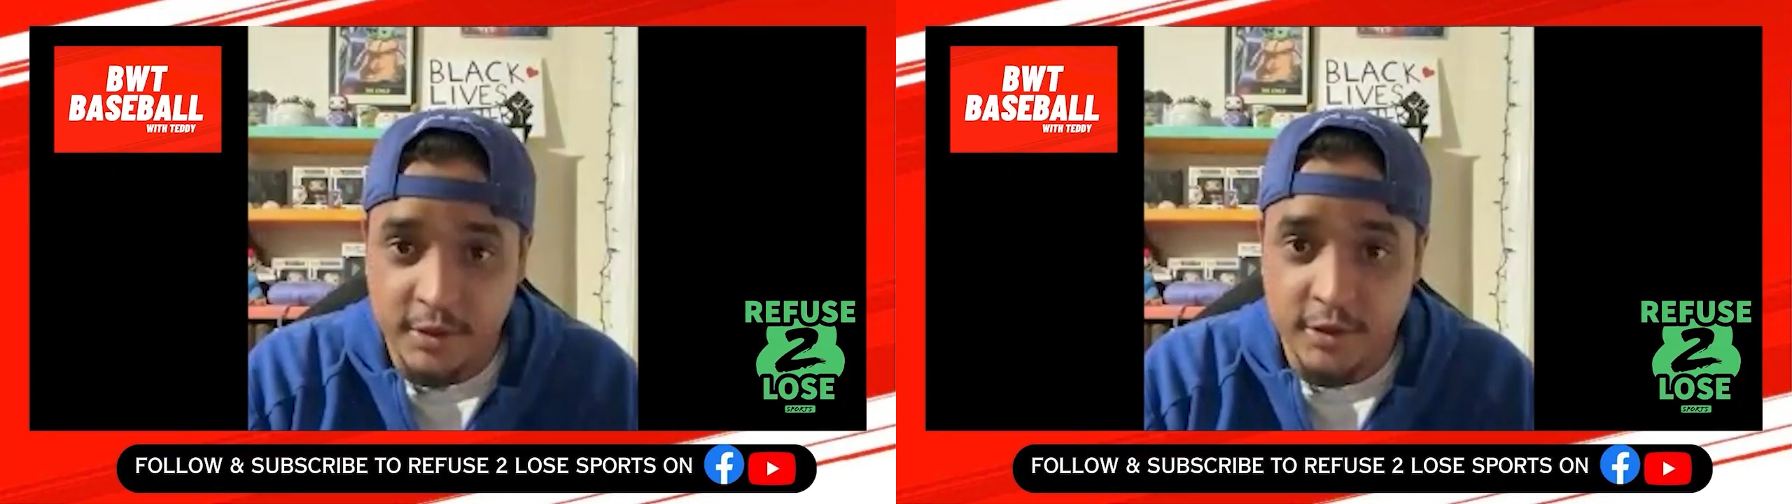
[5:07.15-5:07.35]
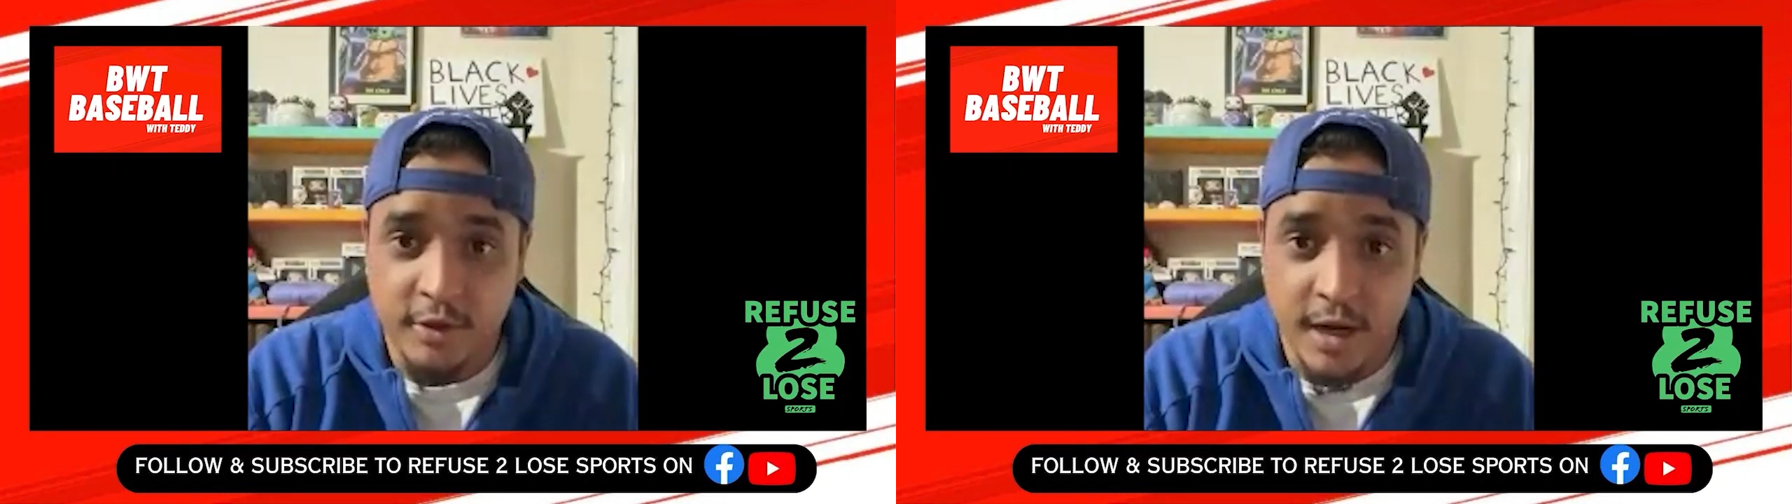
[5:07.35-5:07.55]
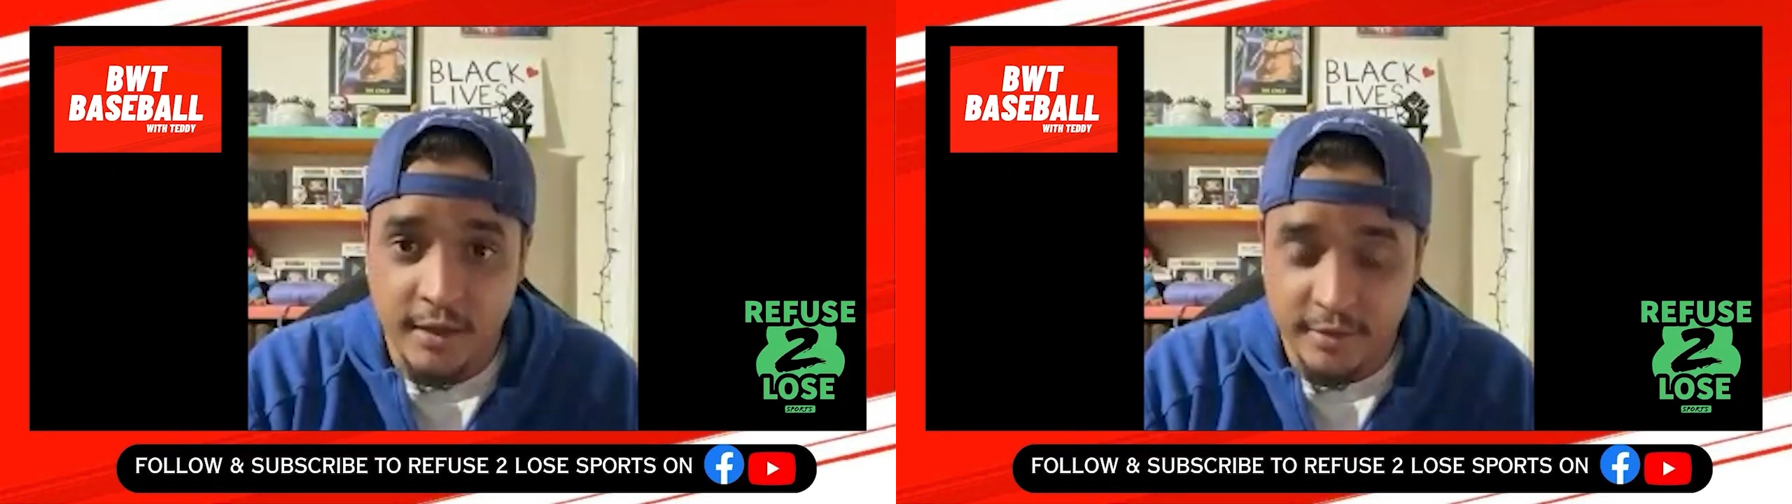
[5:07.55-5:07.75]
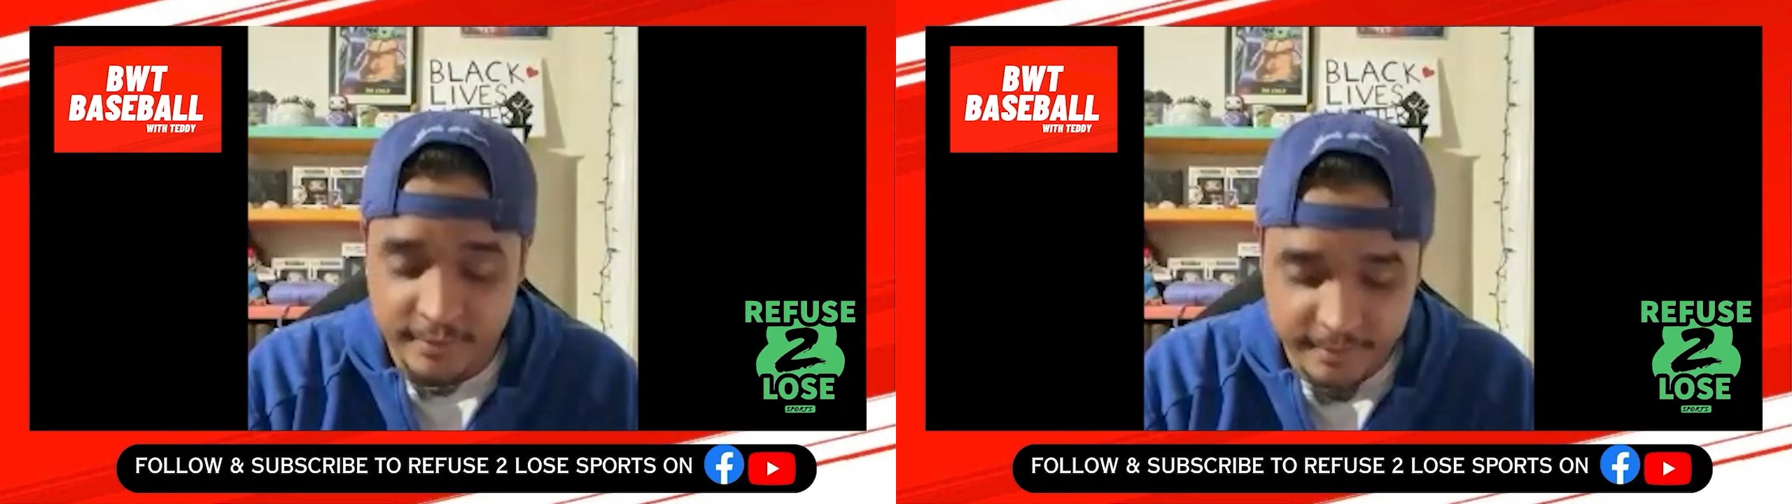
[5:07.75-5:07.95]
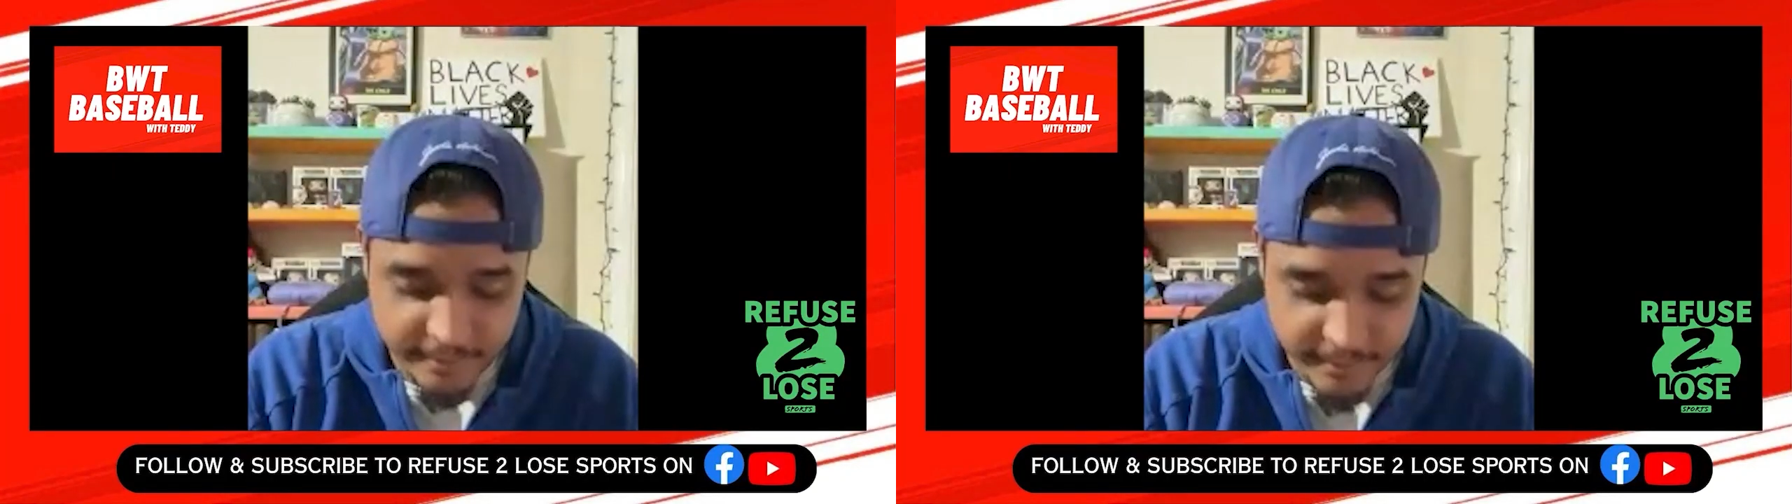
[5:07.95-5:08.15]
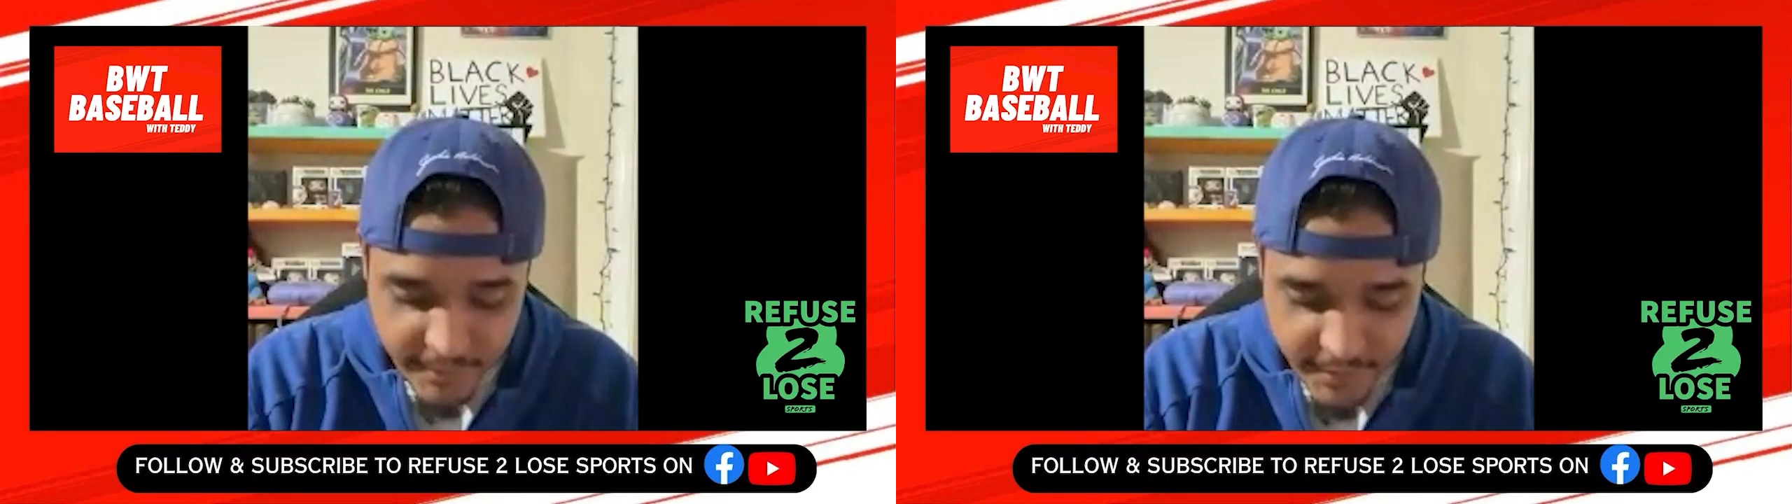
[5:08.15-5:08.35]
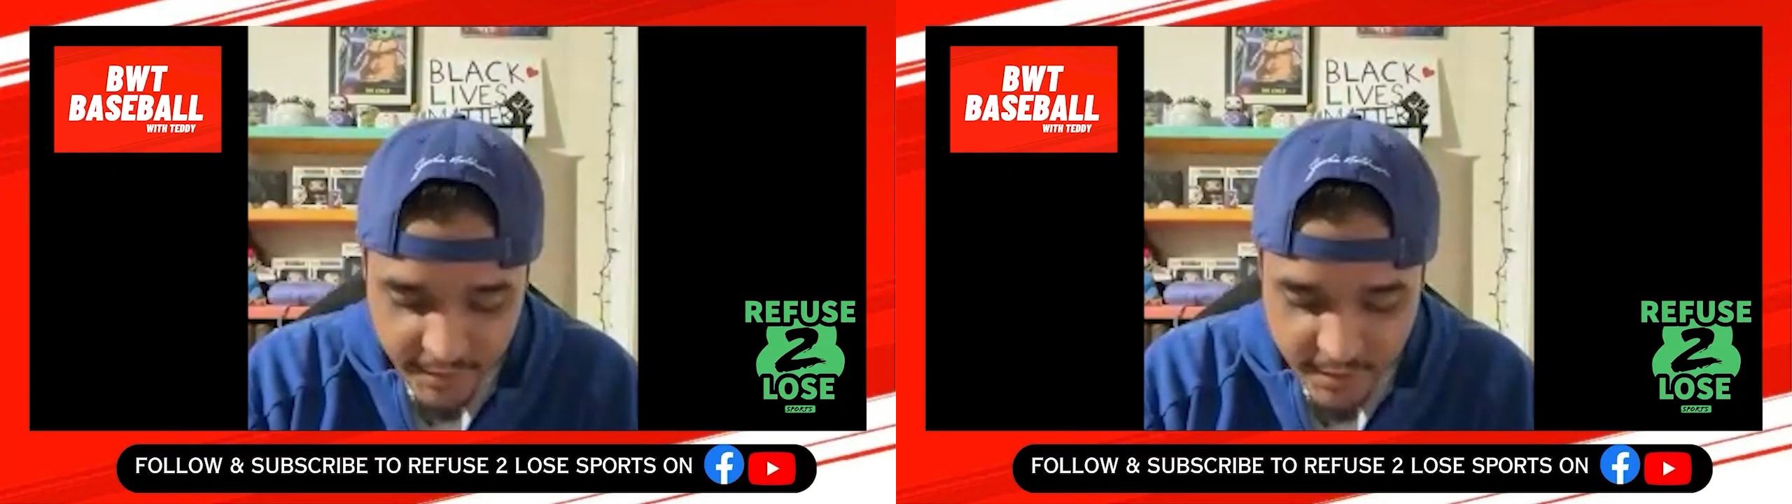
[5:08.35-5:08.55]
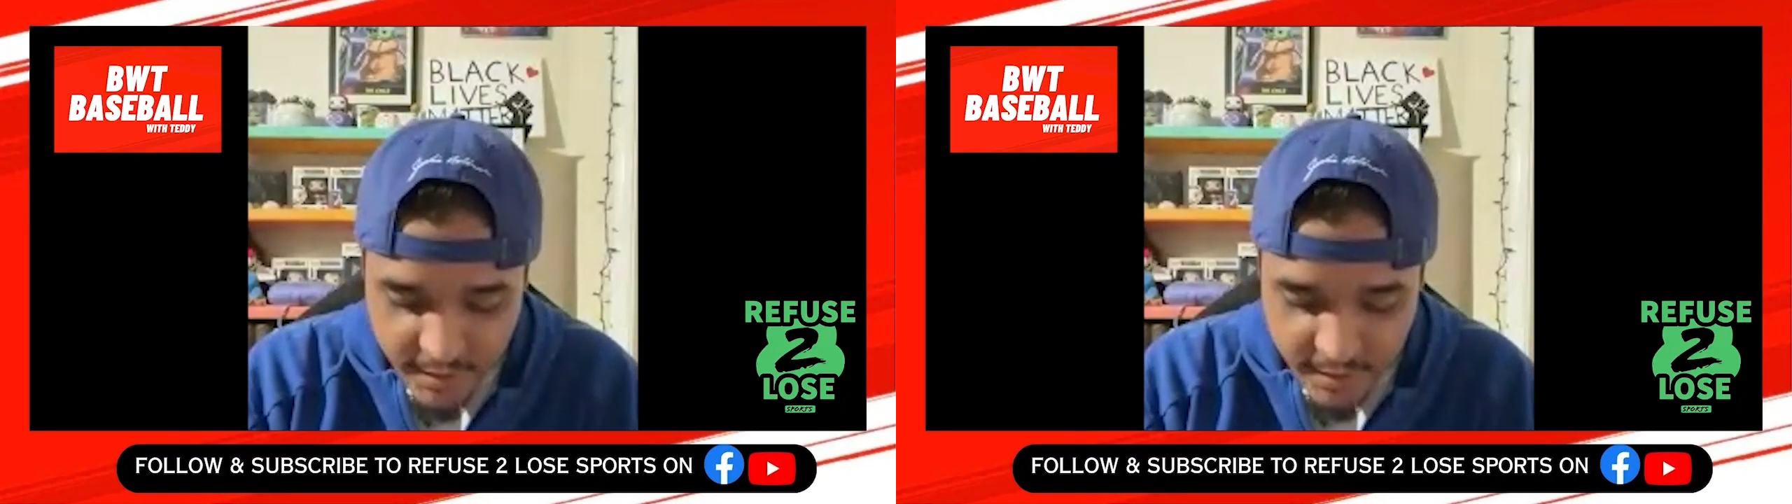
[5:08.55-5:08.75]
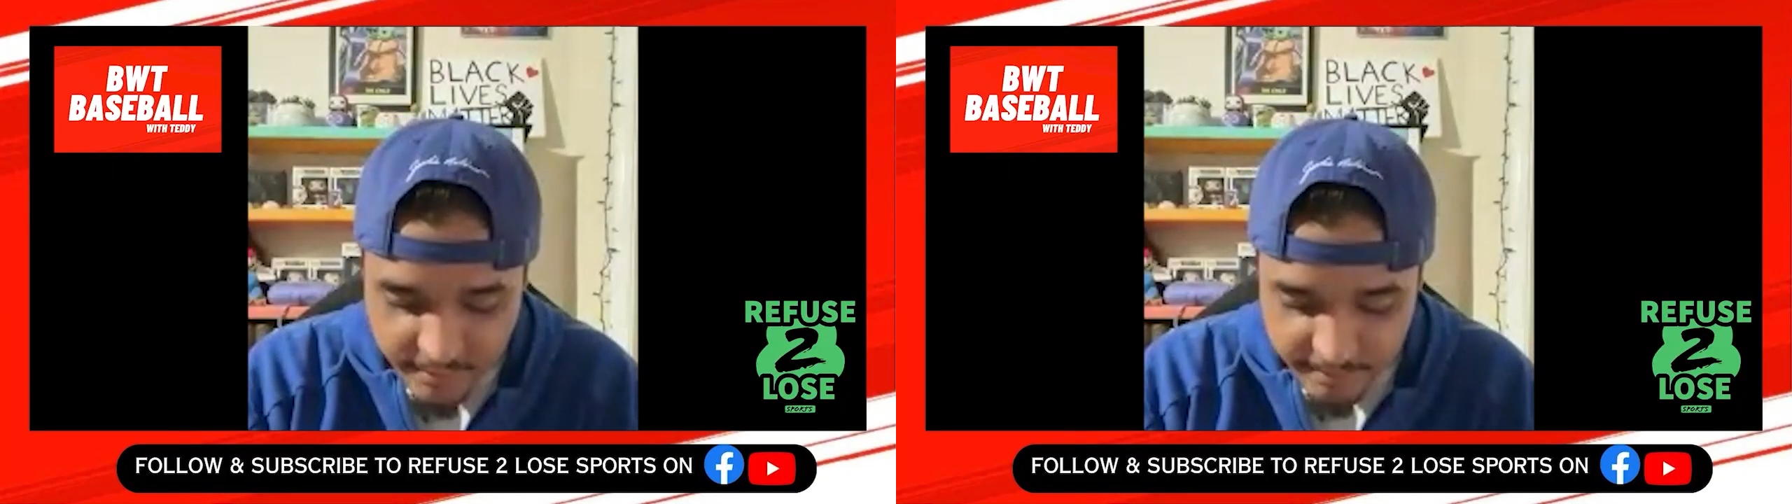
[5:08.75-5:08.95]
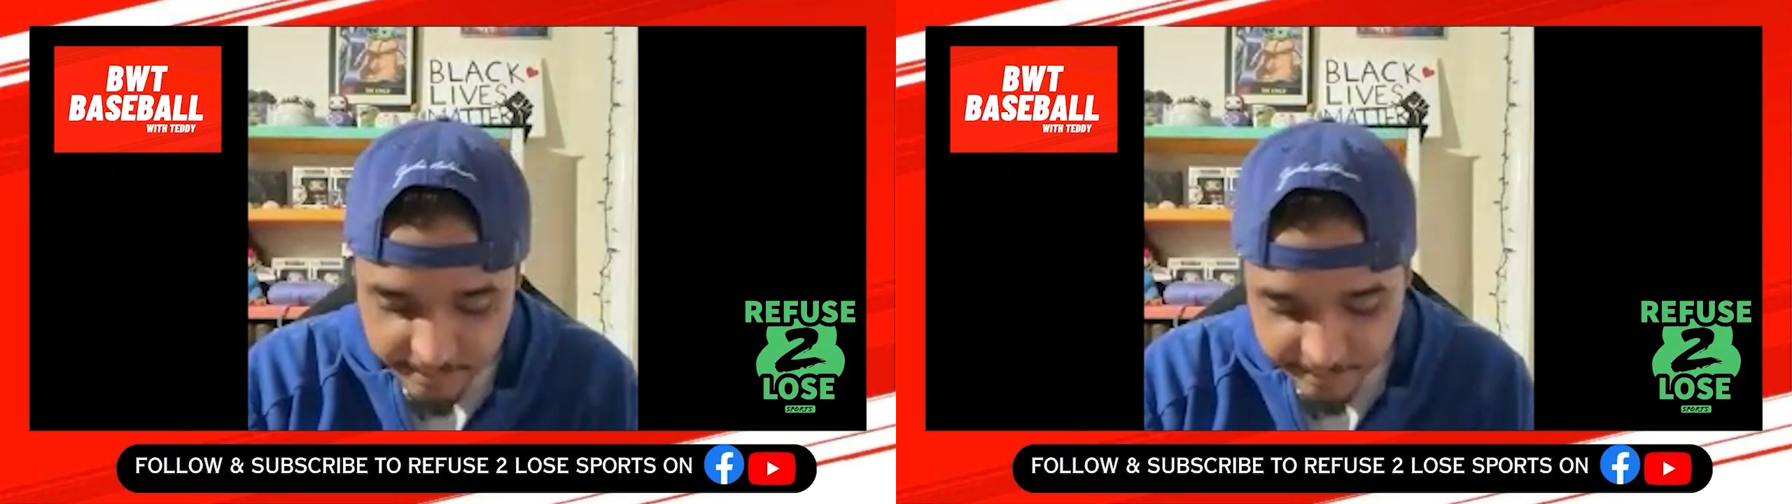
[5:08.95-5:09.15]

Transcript: Strider. And